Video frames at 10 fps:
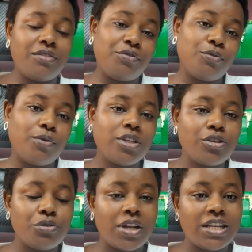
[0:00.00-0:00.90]
if you want
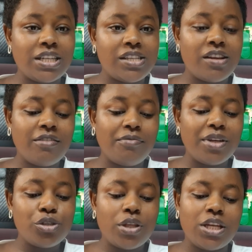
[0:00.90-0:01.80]
to rent a shelf,
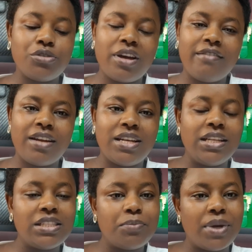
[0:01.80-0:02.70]
make sure that you have at
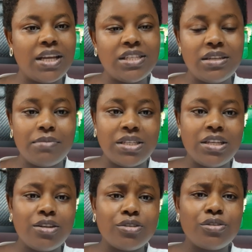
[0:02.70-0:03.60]
least packaging
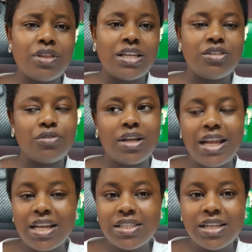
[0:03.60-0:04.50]
materials so that your
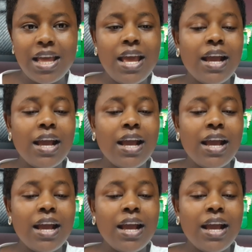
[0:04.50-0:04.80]
clients